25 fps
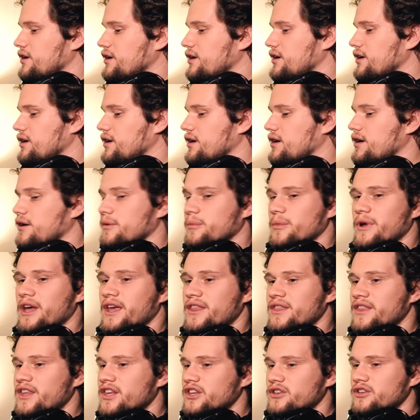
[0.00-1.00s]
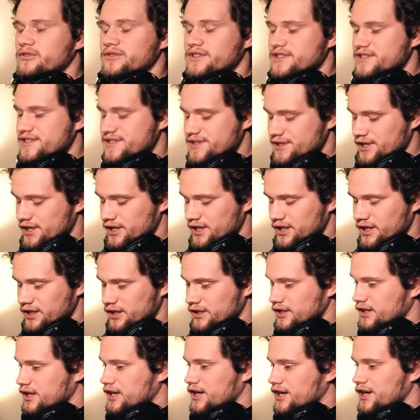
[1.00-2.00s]
Um, and then you can
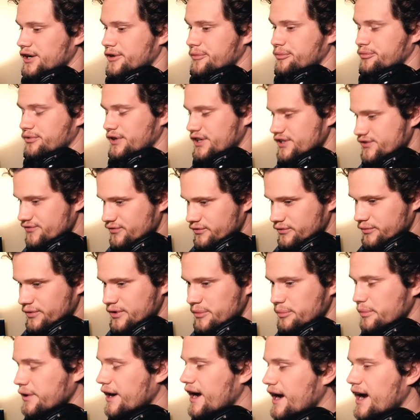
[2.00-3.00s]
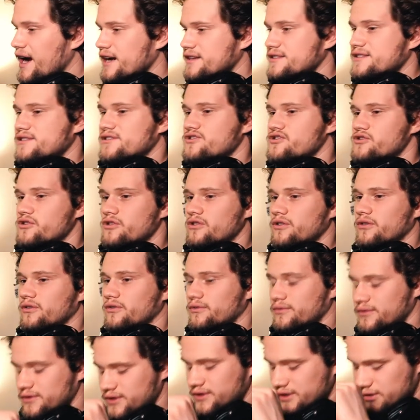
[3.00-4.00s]
say uh, brace for impact,
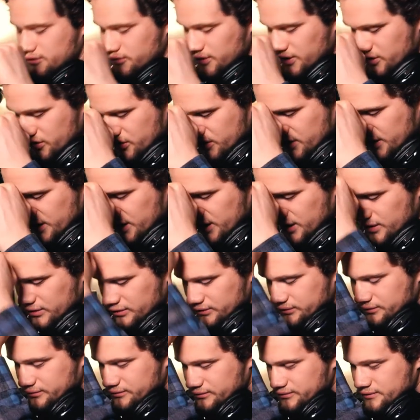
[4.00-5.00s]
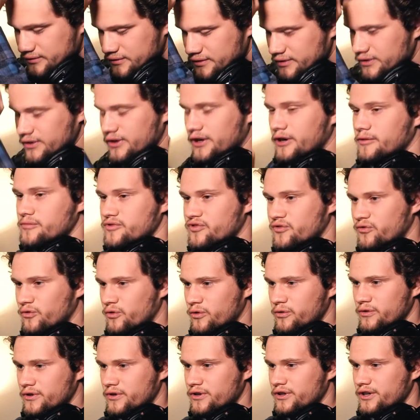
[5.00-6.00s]
so crouch down, arms
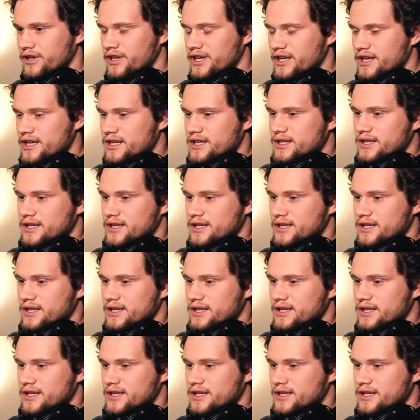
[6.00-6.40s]
forward,